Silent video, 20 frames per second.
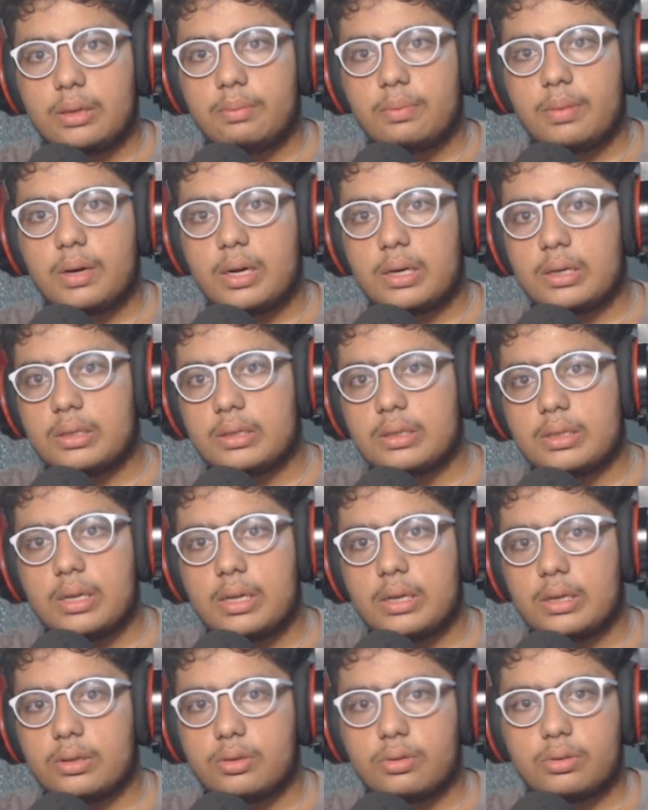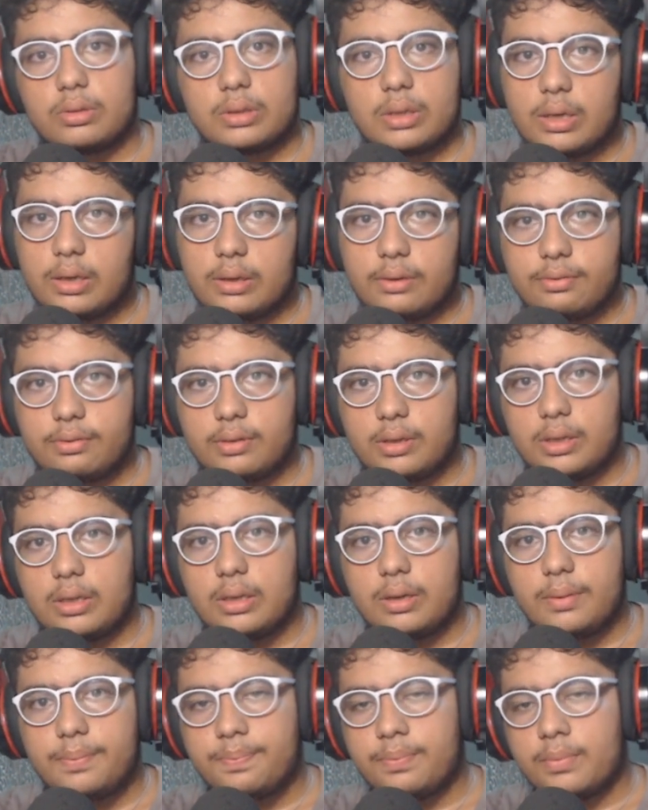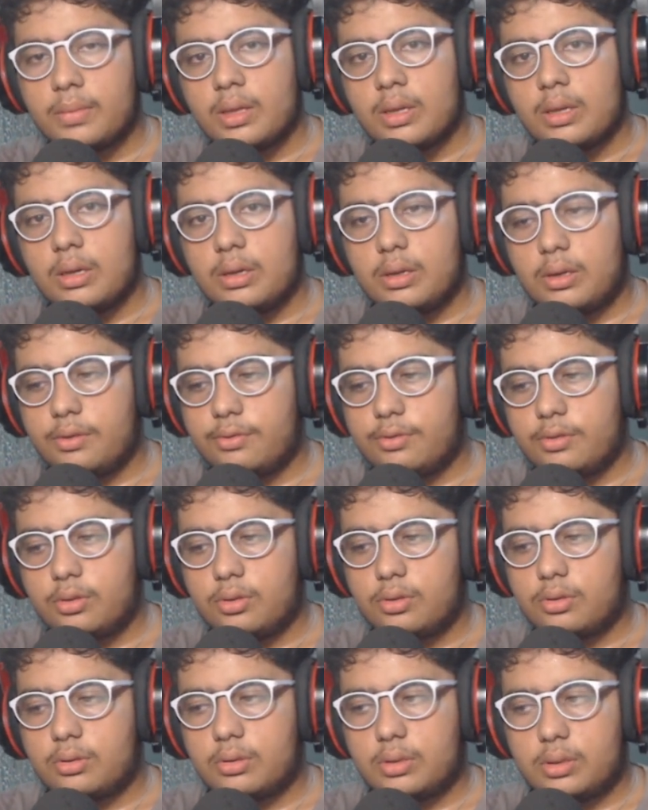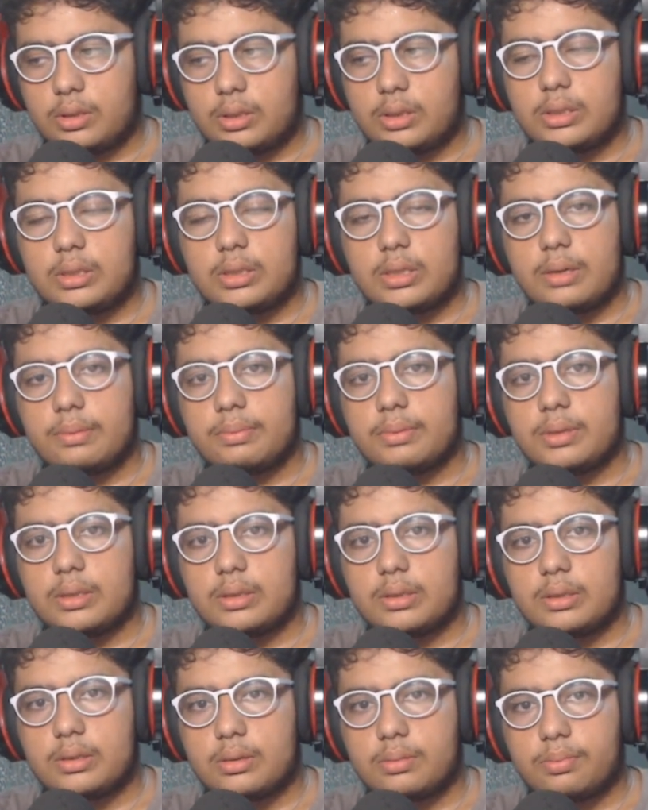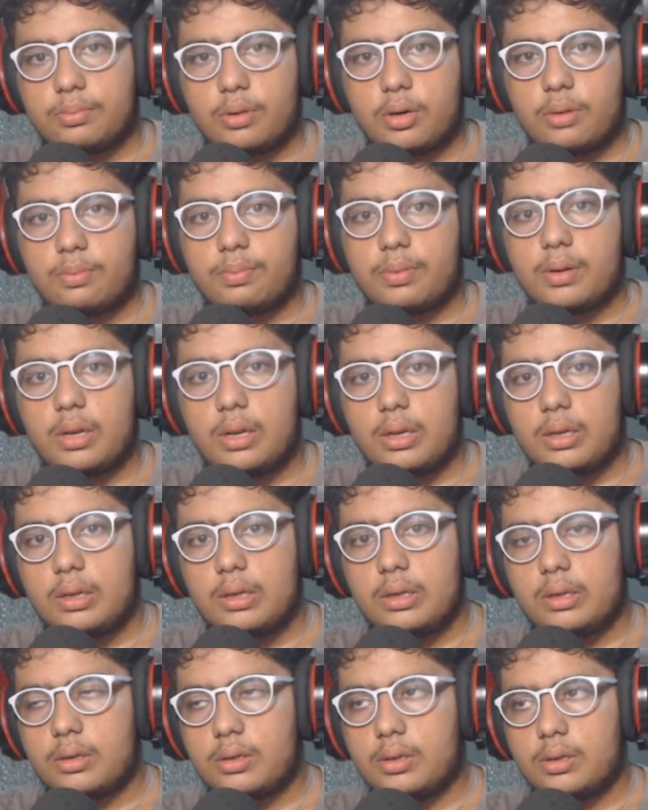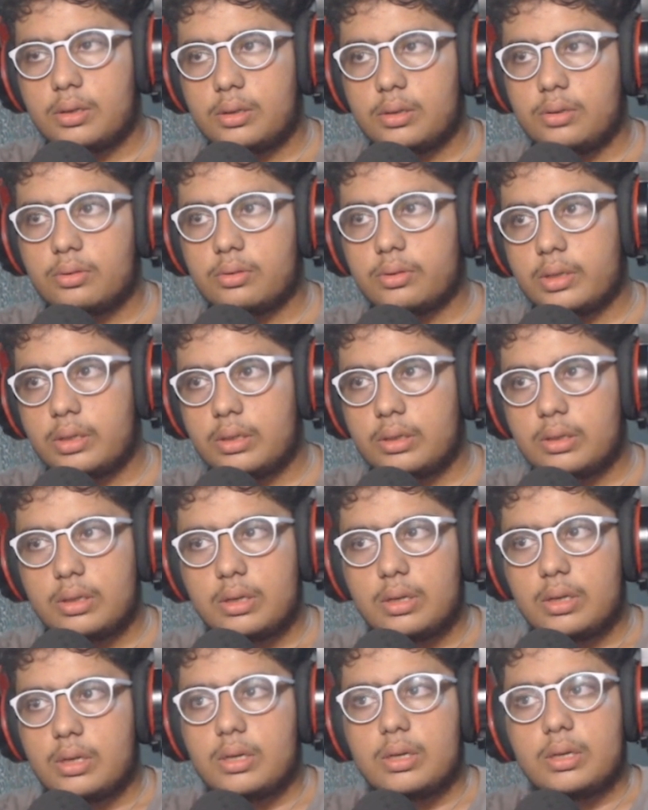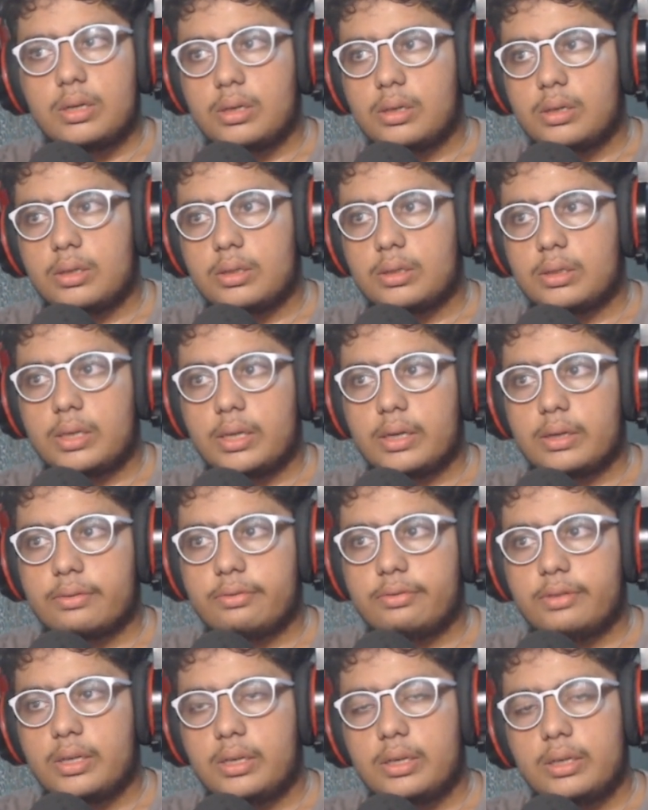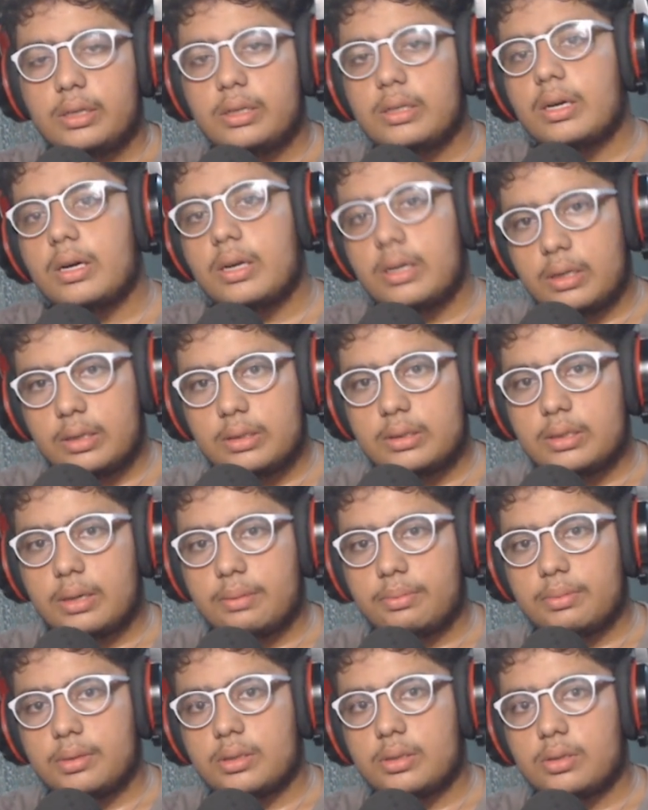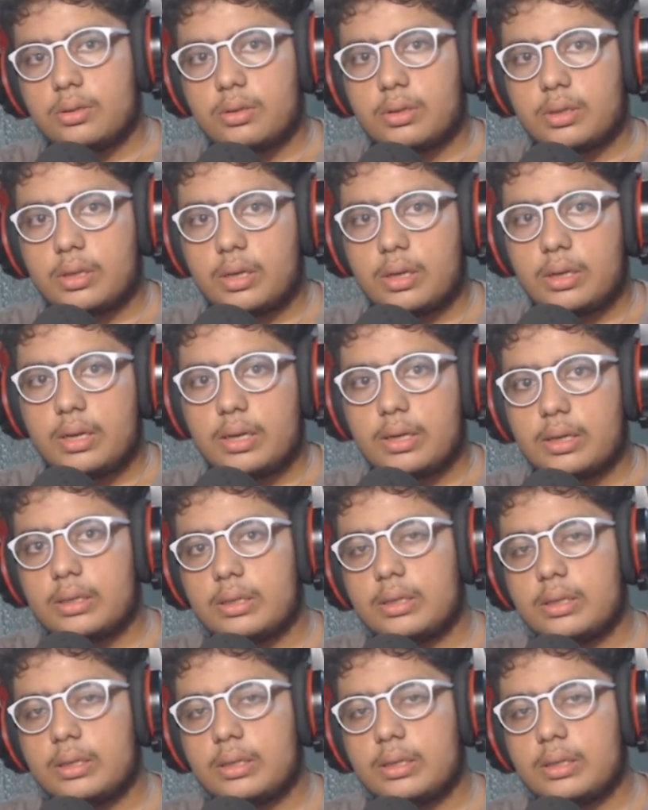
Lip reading: part is like totally field. If you know these chapters properly, you can take field in adult chapters. Okay, like